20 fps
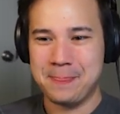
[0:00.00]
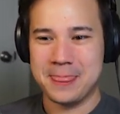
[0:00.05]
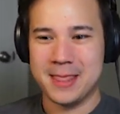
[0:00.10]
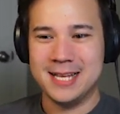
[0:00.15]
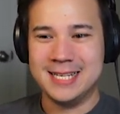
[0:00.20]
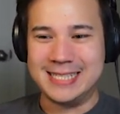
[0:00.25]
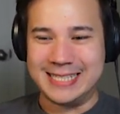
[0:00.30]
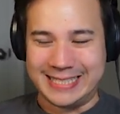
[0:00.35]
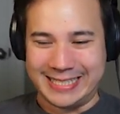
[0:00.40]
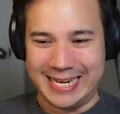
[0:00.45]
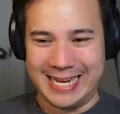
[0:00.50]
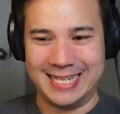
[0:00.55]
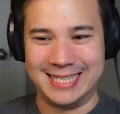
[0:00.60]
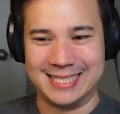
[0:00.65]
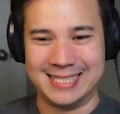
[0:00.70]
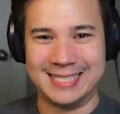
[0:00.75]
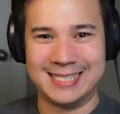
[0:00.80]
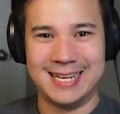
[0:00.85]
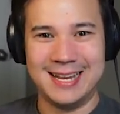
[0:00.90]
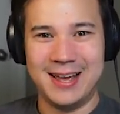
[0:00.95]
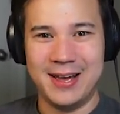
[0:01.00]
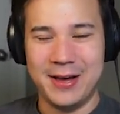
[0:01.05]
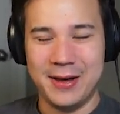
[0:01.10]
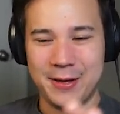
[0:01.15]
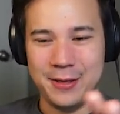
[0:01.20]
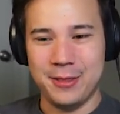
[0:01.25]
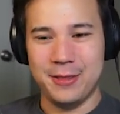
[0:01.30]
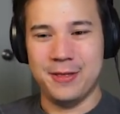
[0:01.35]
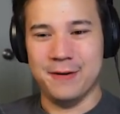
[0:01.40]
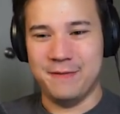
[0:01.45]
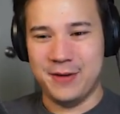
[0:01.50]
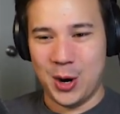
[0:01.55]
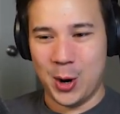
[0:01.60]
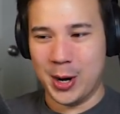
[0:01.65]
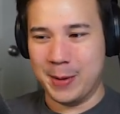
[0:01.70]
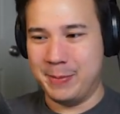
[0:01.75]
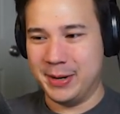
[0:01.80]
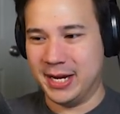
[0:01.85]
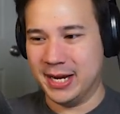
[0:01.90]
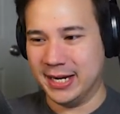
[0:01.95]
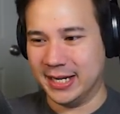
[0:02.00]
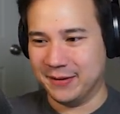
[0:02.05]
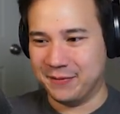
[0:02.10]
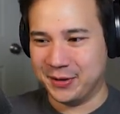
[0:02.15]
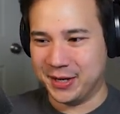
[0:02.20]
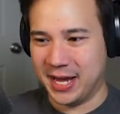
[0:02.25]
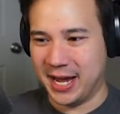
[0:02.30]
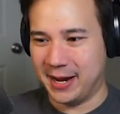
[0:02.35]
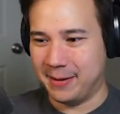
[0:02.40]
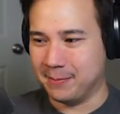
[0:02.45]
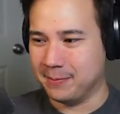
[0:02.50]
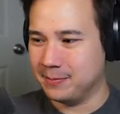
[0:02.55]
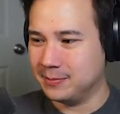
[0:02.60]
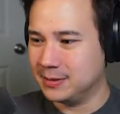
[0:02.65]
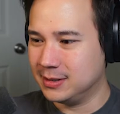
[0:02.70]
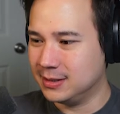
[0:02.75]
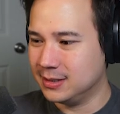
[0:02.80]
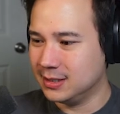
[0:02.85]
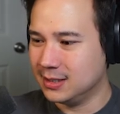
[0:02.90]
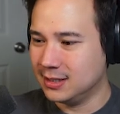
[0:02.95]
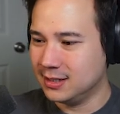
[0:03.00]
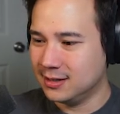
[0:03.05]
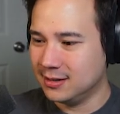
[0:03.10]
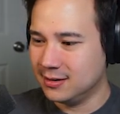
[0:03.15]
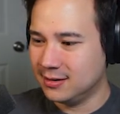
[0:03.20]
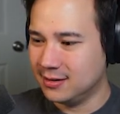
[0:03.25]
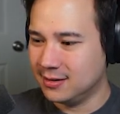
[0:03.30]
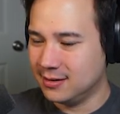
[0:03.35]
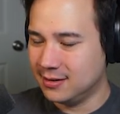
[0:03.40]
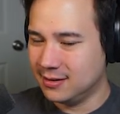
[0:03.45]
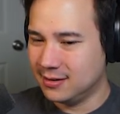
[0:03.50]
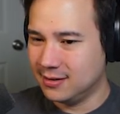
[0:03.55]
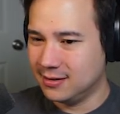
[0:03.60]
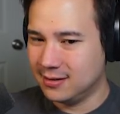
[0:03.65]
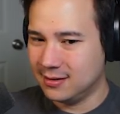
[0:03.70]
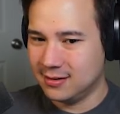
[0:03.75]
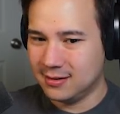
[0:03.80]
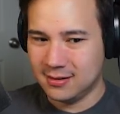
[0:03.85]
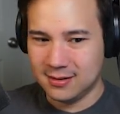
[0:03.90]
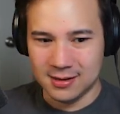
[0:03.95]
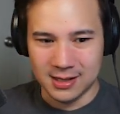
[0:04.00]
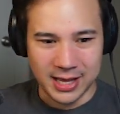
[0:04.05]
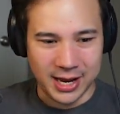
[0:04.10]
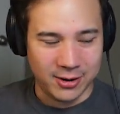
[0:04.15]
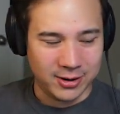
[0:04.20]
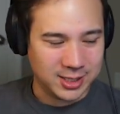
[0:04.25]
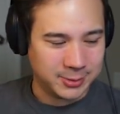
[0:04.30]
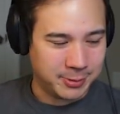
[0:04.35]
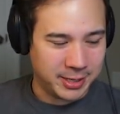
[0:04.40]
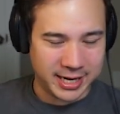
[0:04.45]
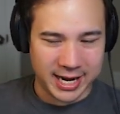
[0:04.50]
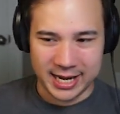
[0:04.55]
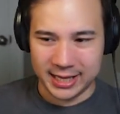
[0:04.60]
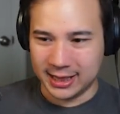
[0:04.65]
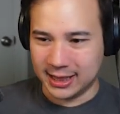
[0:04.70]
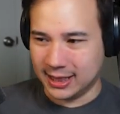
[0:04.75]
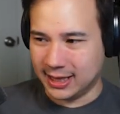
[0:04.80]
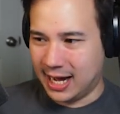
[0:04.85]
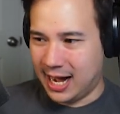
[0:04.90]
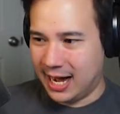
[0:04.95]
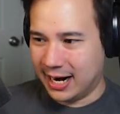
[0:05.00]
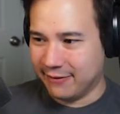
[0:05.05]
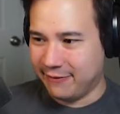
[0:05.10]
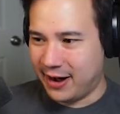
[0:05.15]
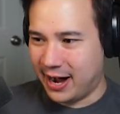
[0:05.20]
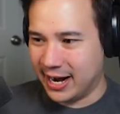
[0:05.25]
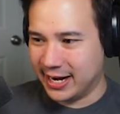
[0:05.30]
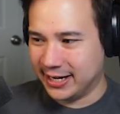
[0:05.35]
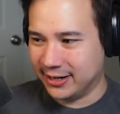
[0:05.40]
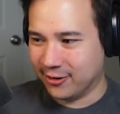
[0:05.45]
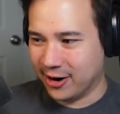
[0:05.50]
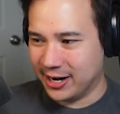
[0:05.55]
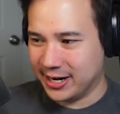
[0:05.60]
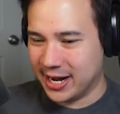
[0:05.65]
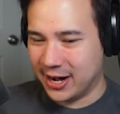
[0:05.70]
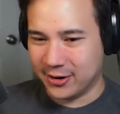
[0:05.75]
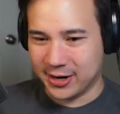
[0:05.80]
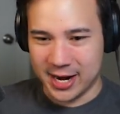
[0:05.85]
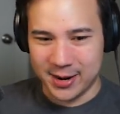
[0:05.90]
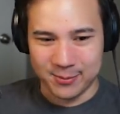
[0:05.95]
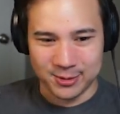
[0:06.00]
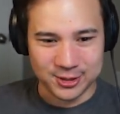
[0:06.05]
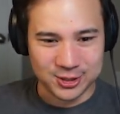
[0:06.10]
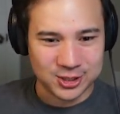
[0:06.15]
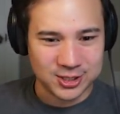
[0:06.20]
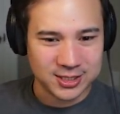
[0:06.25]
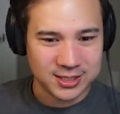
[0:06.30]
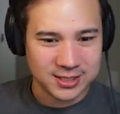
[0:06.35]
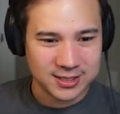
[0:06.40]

since the very beginning of the game. There has been a lot of hiding right now, gamers.